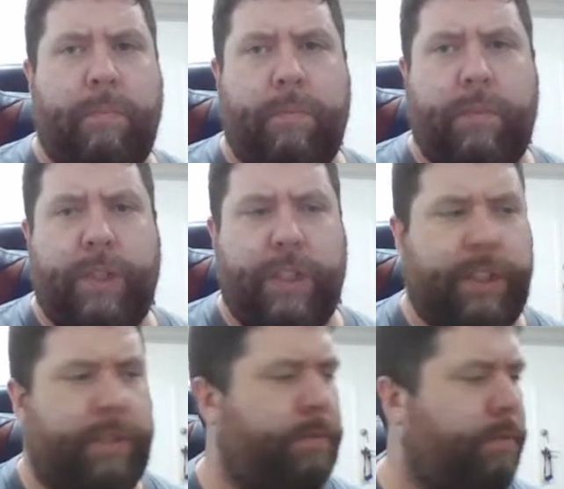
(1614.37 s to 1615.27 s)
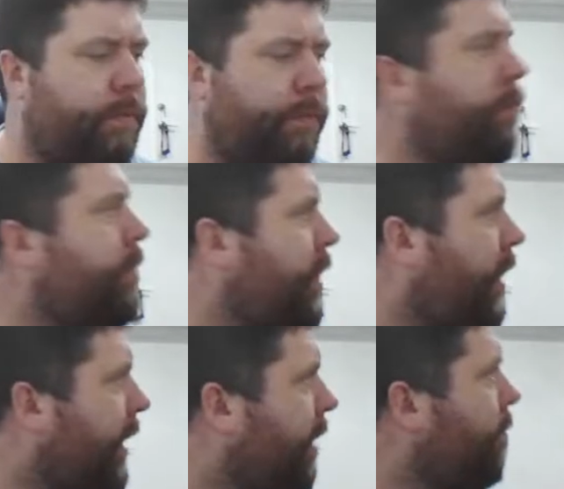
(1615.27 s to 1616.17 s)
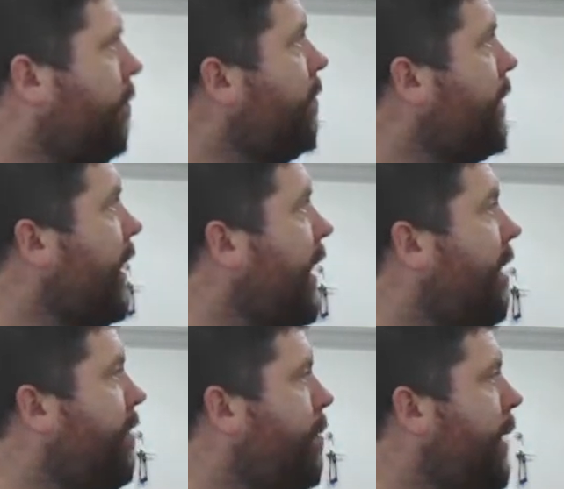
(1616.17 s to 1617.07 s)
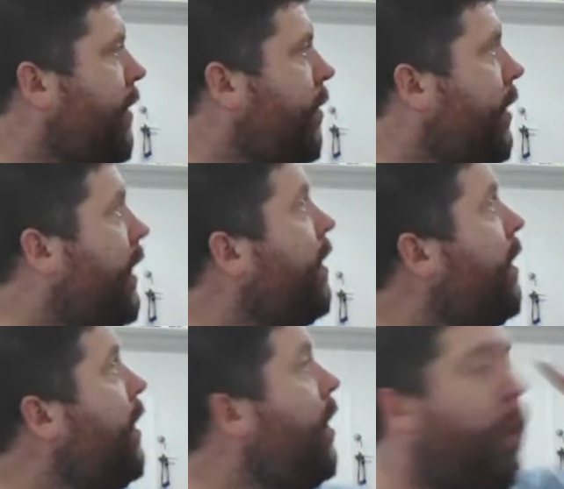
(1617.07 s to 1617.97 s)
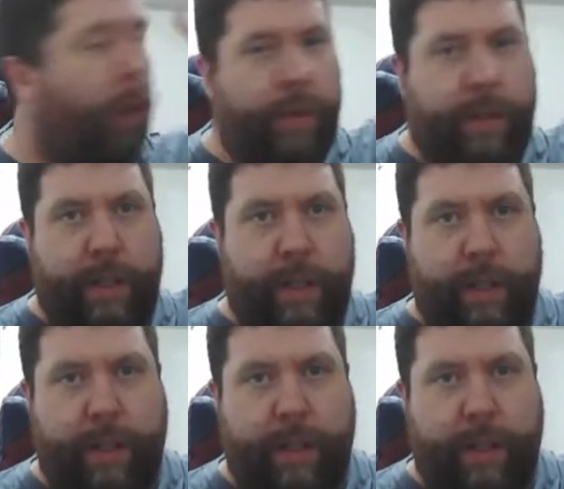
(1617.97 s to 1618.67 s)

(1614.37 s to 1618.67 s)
just so I can have it a bit cooler. The